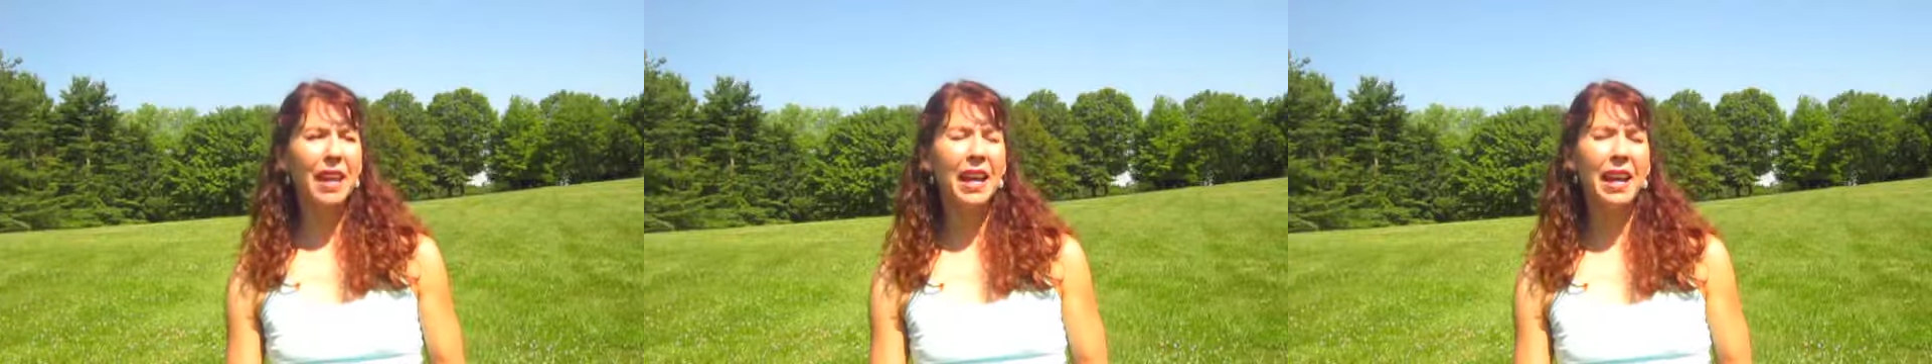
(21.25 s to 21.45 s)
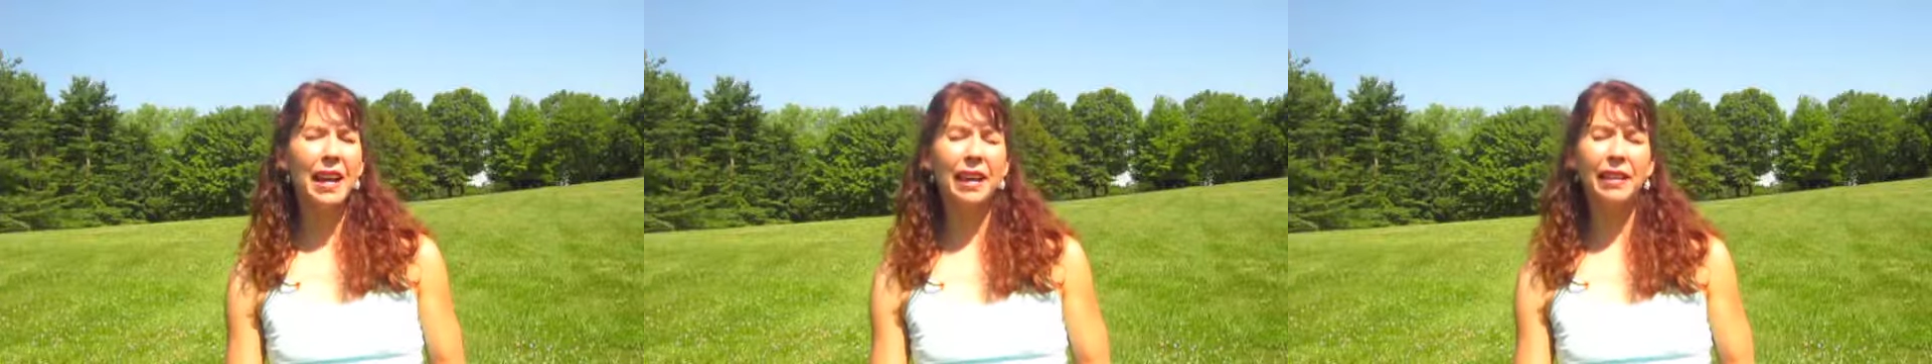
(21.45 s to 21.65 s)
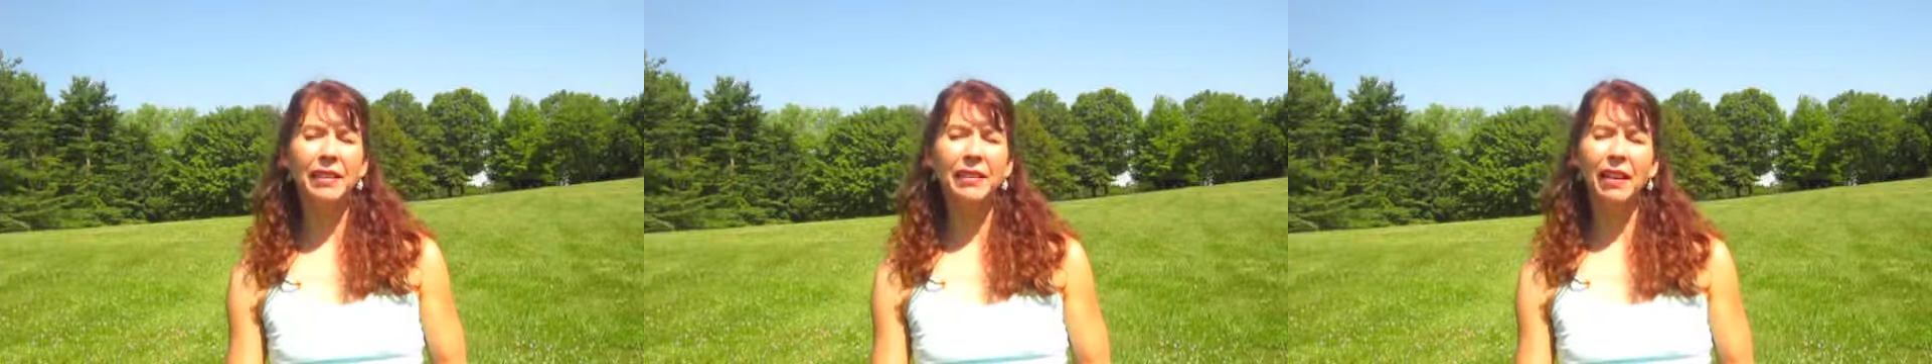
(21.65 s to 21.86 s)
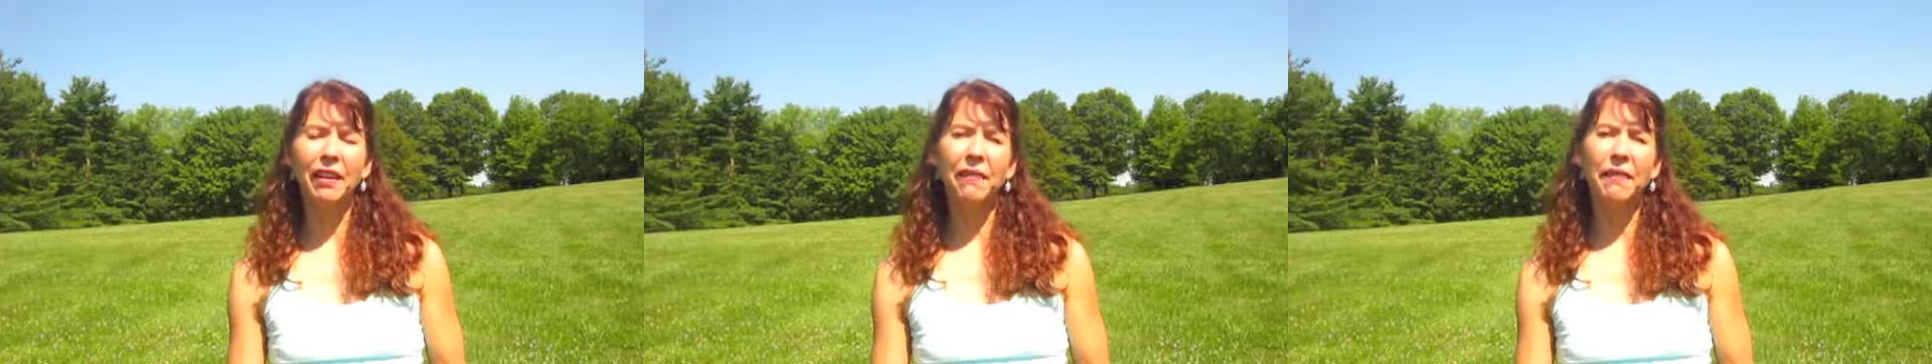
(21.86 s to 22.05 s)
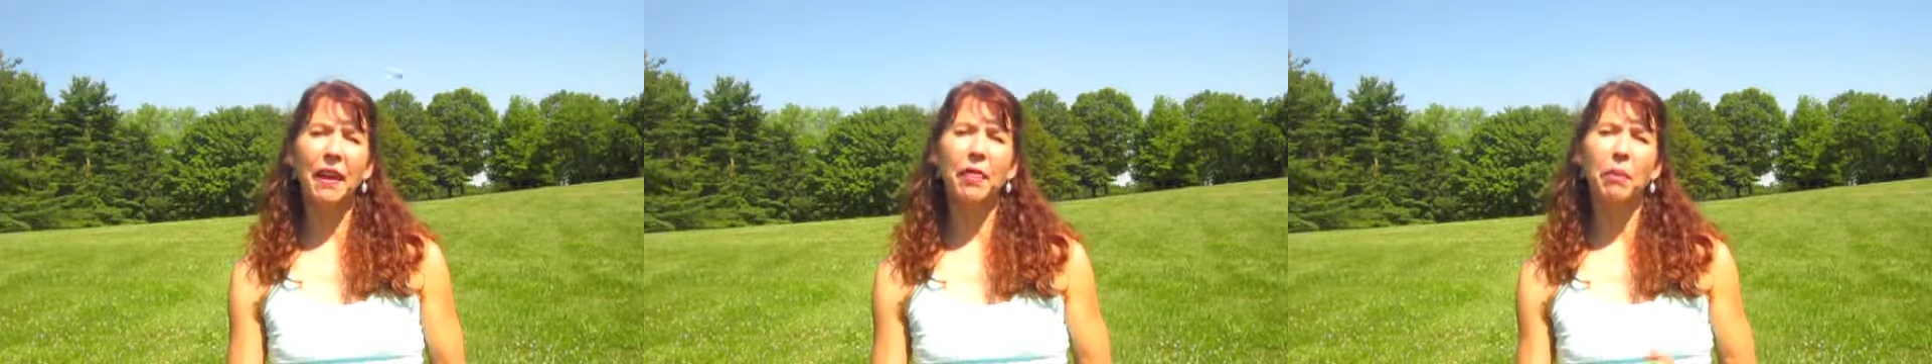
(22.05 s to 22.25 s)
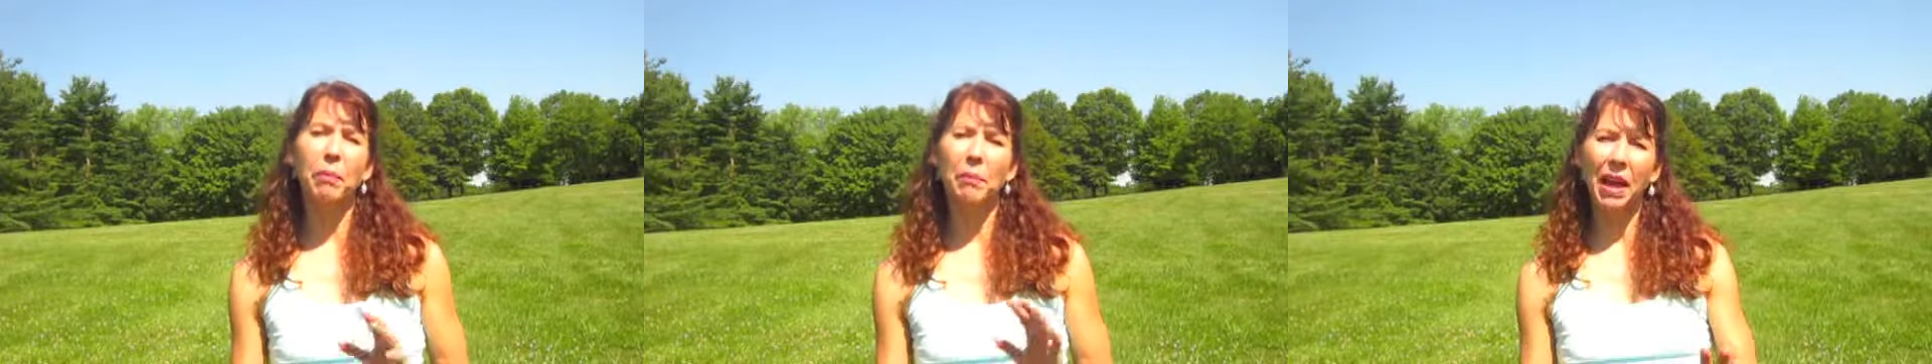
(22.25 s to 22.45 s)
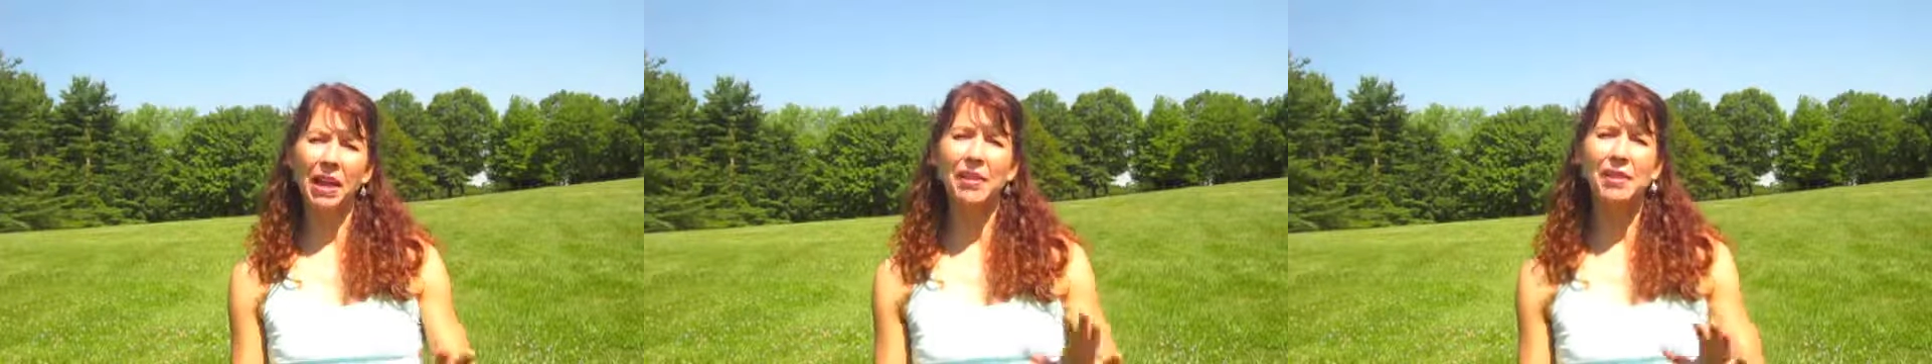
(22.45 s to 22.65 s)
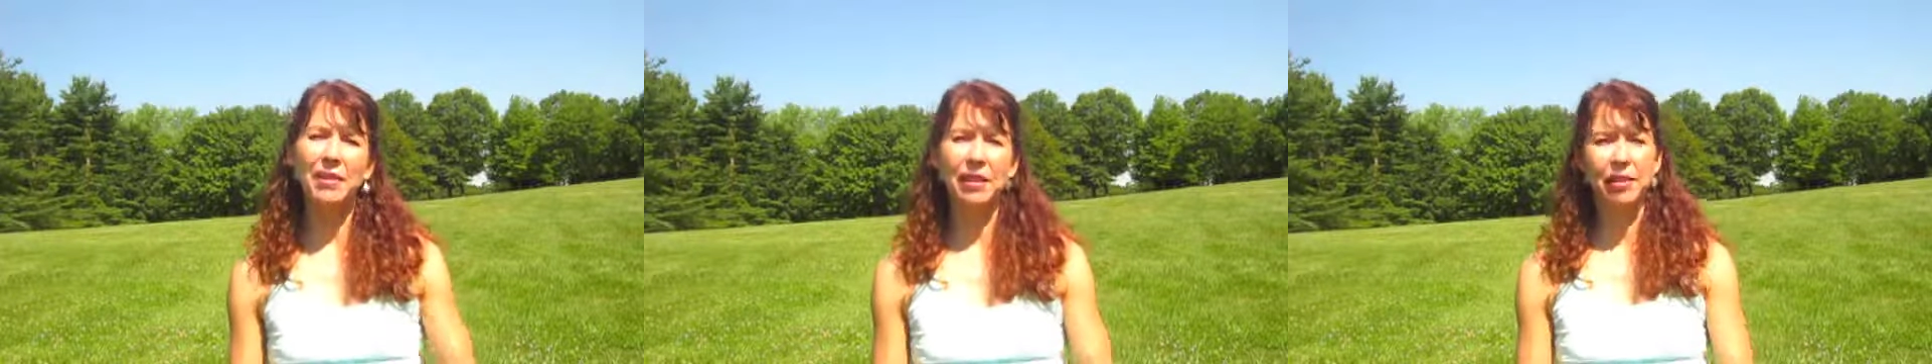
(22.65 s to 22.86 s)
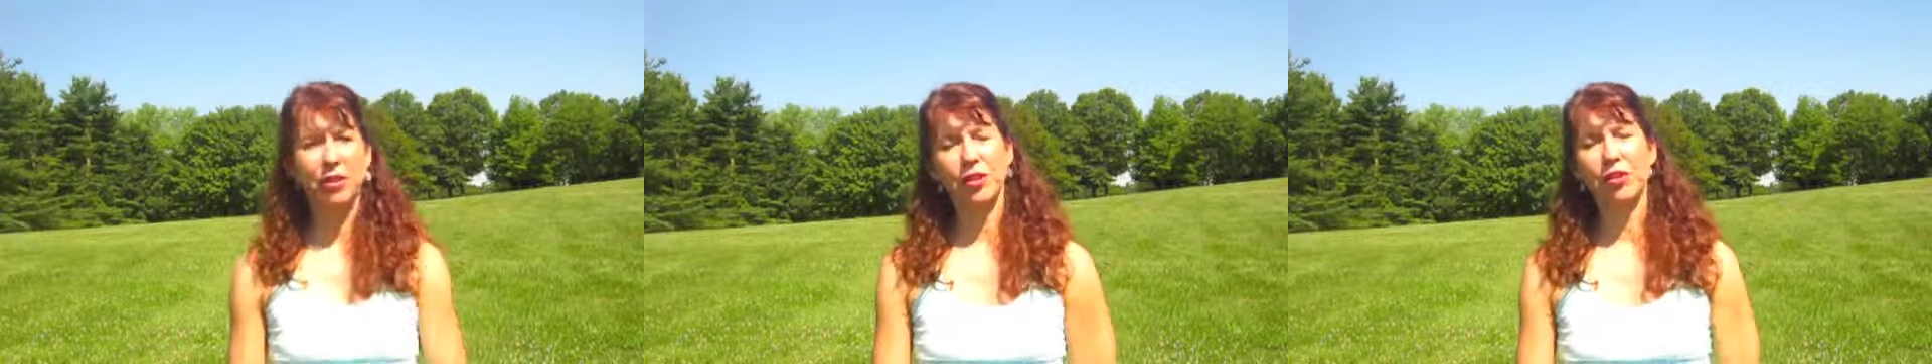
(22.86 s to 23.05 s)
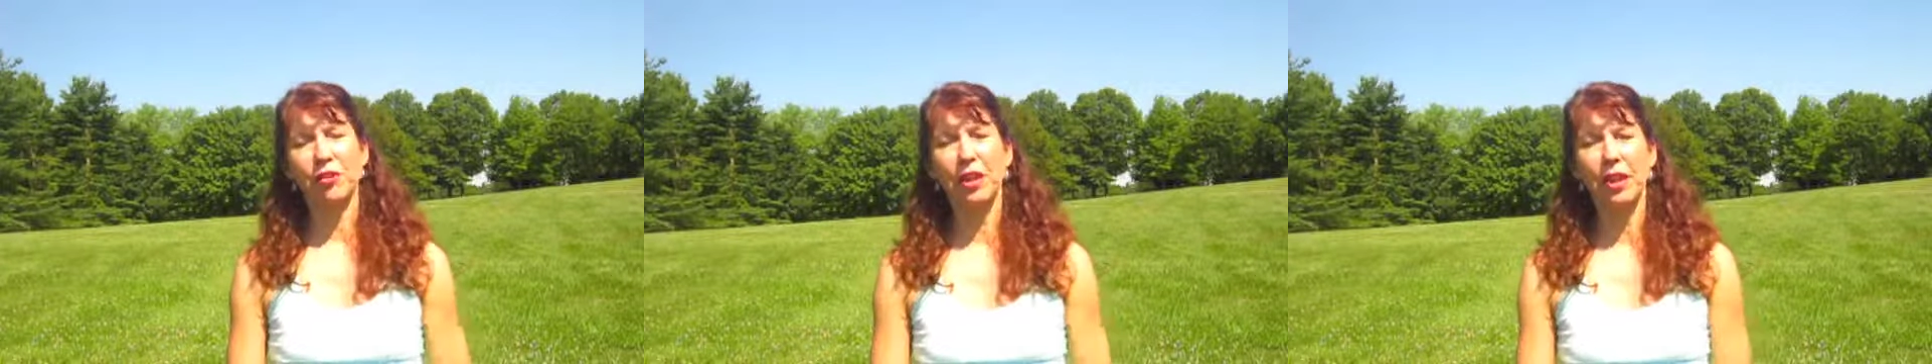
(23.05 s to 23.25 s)
And I found the best
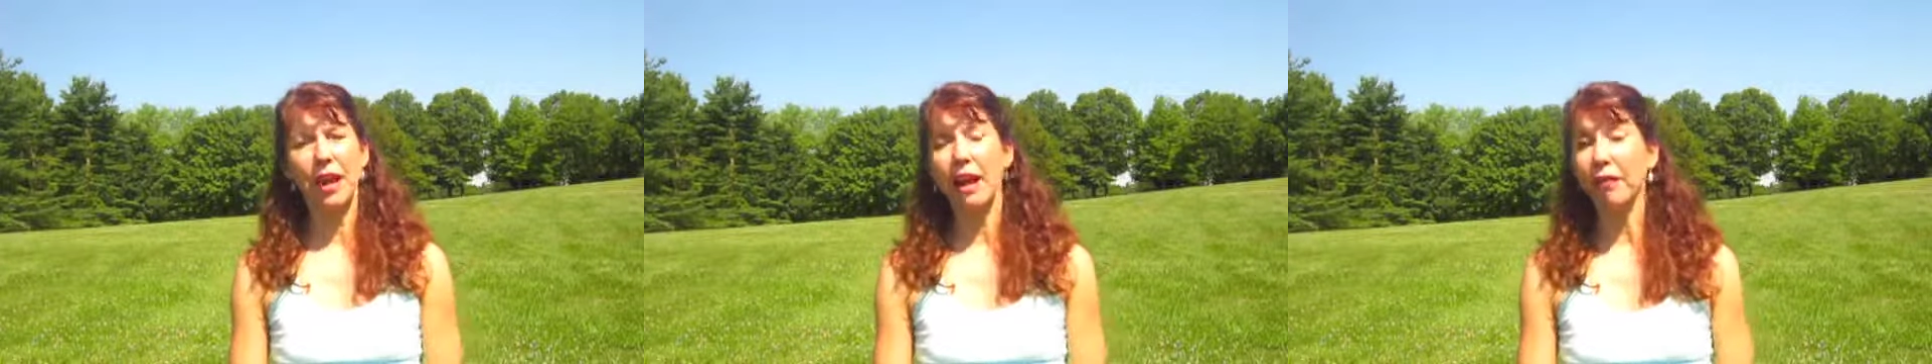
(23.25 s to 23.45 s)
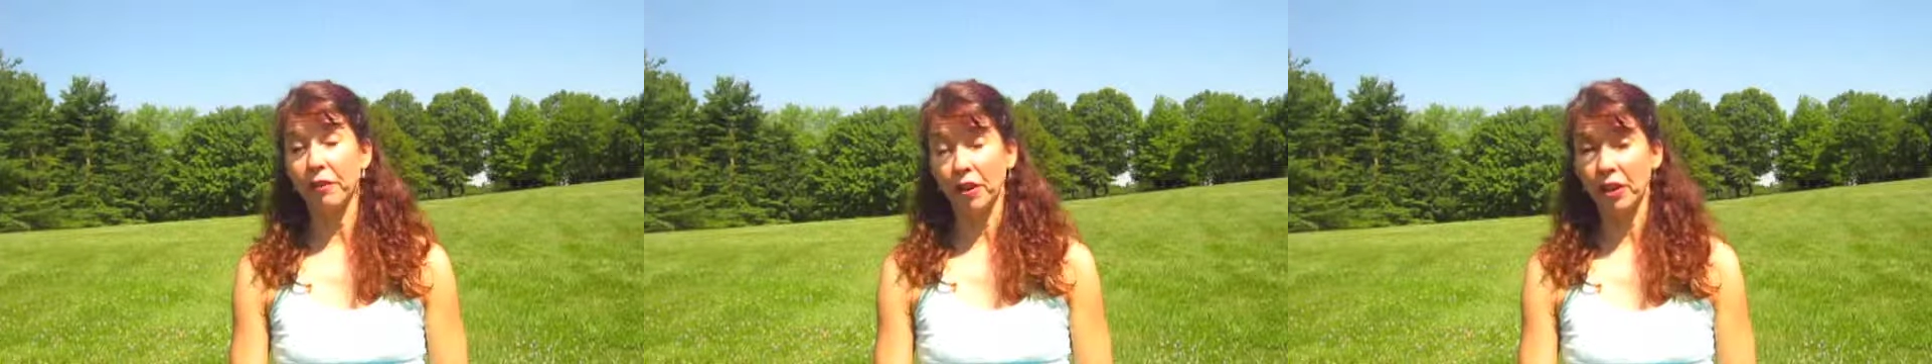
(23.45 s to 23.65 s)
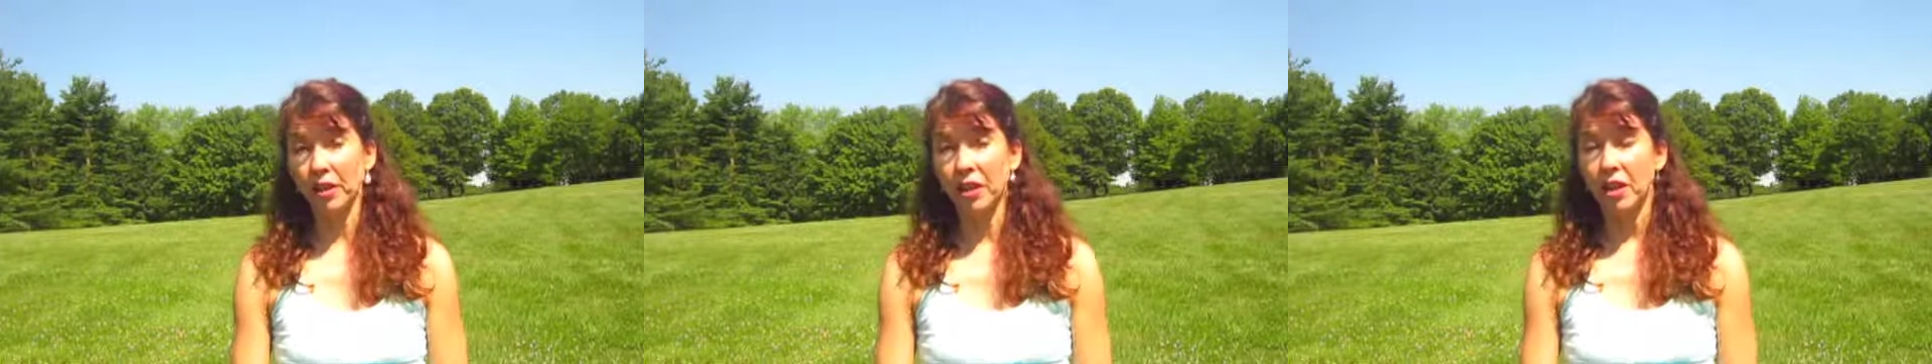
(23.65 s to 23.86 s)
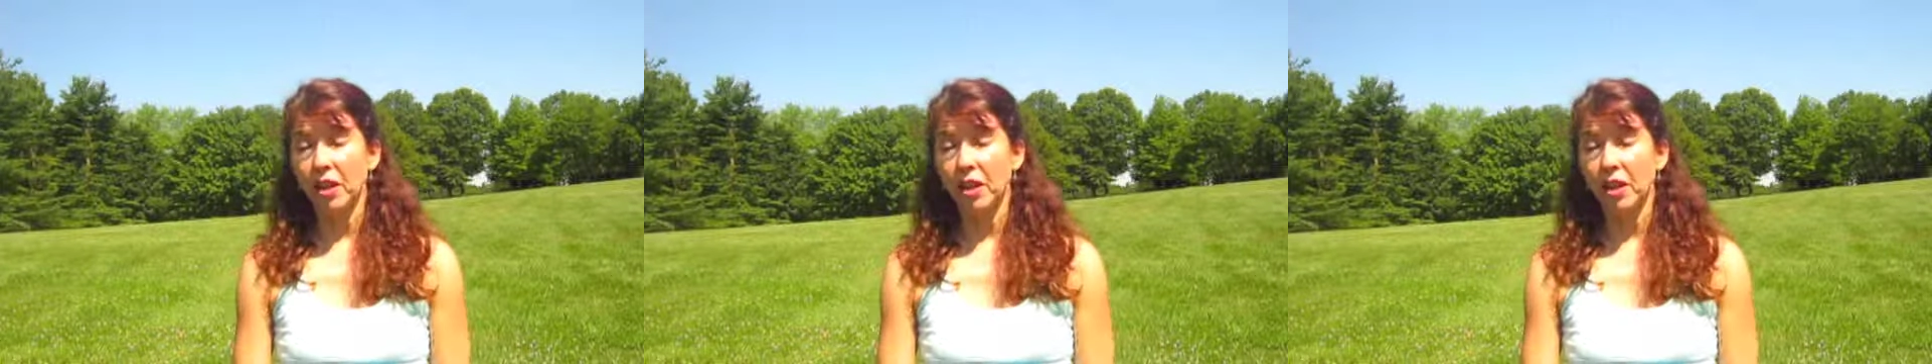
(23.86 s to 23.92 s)
sunscreen ever.